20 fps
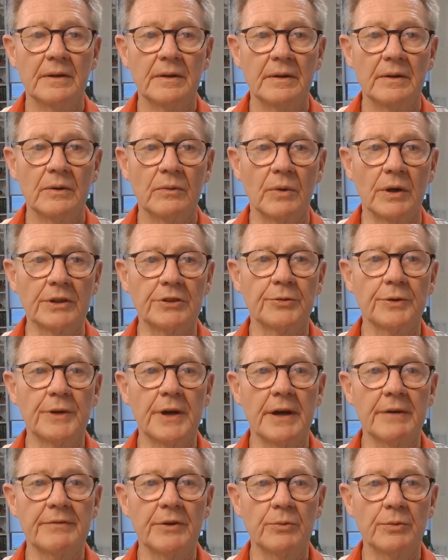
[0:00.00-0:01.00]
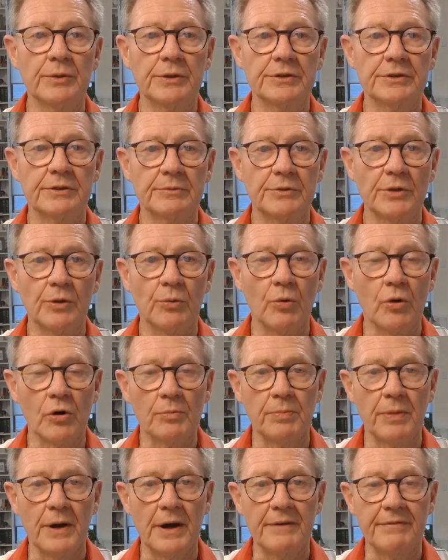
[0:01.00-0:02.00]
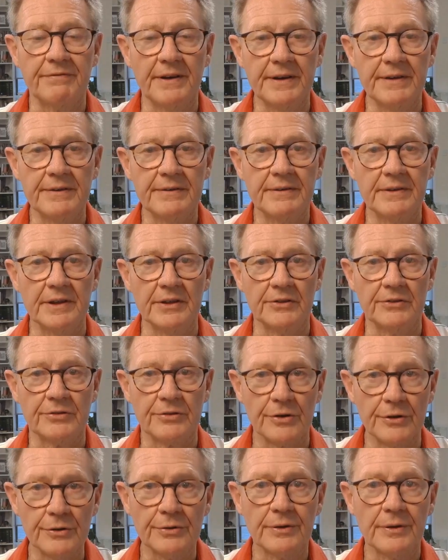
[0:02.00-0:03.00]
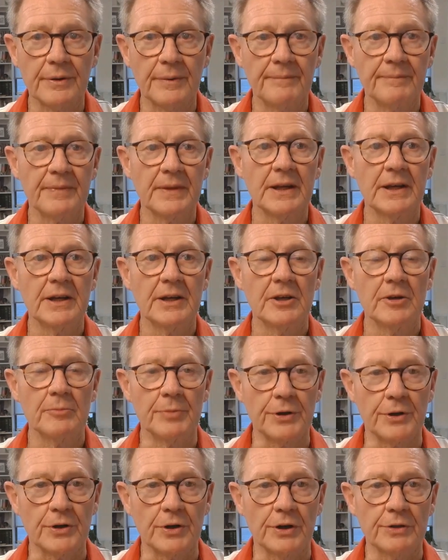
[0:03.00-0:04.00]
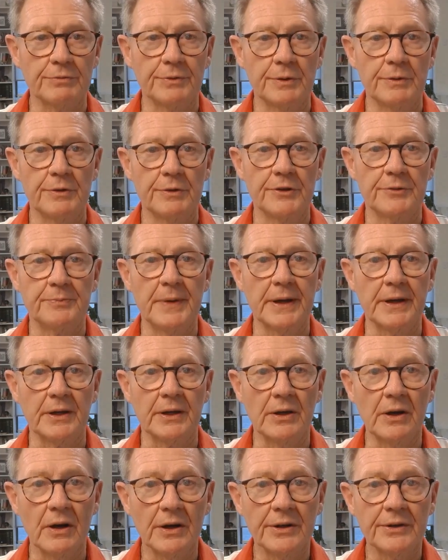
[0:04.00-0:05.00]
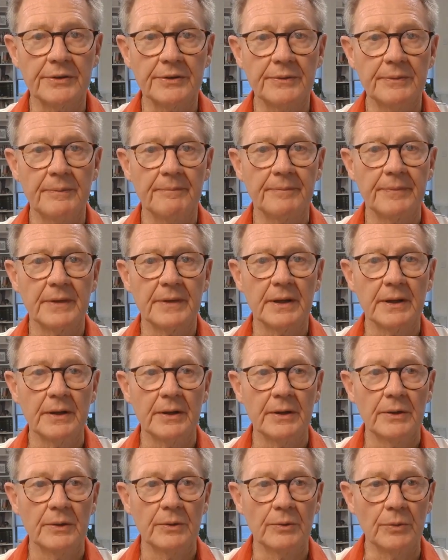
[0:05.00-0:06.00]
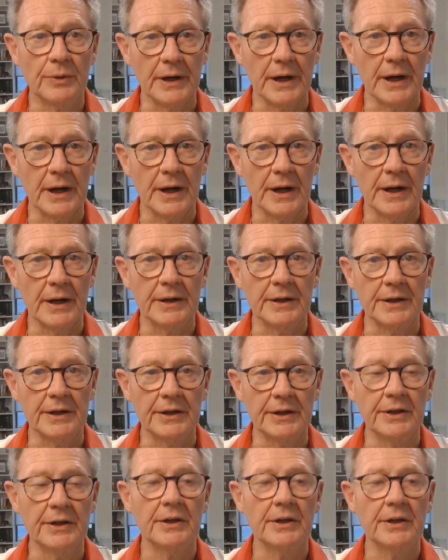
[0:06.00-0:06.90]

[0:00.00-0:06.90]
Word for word: Once we have the wisdom to walk by faith in truth, because we respect God, we are in